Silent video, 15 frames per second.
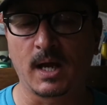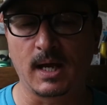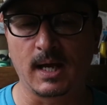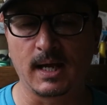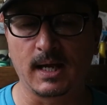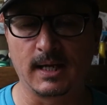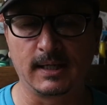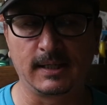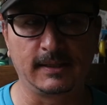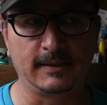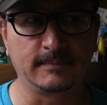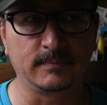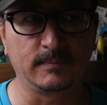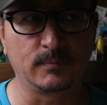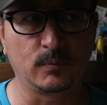
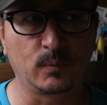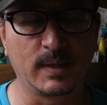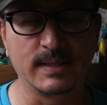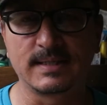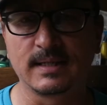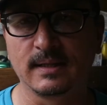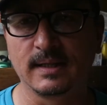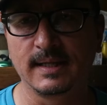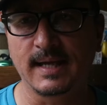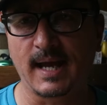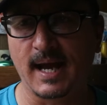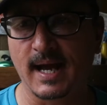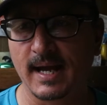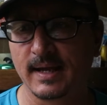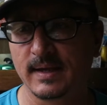uh, recently
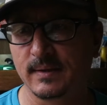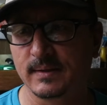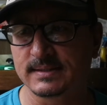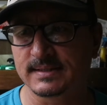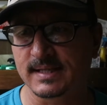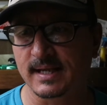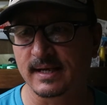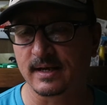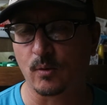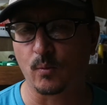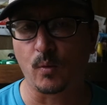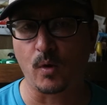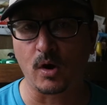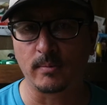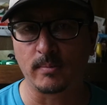I stayed at a
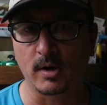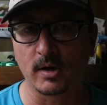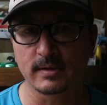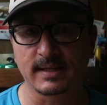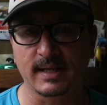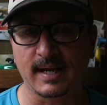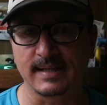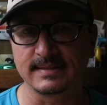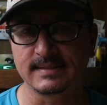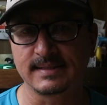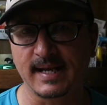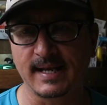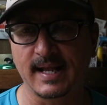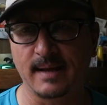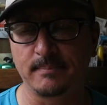Walmart that I'd
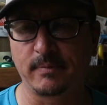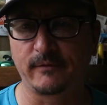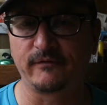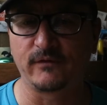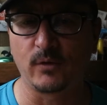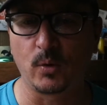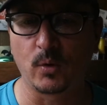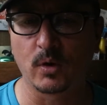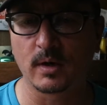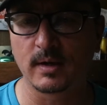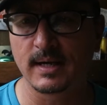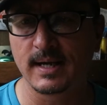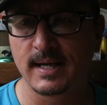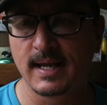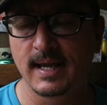stayed at
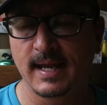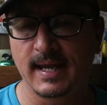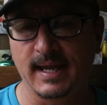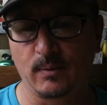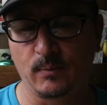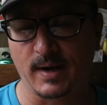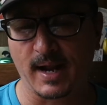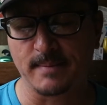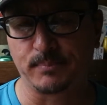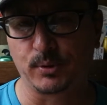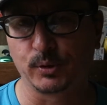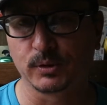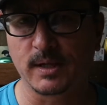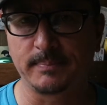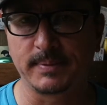before, and when I
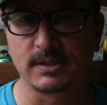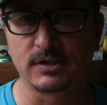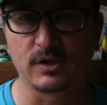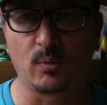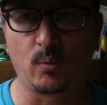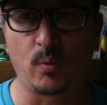pulled up into the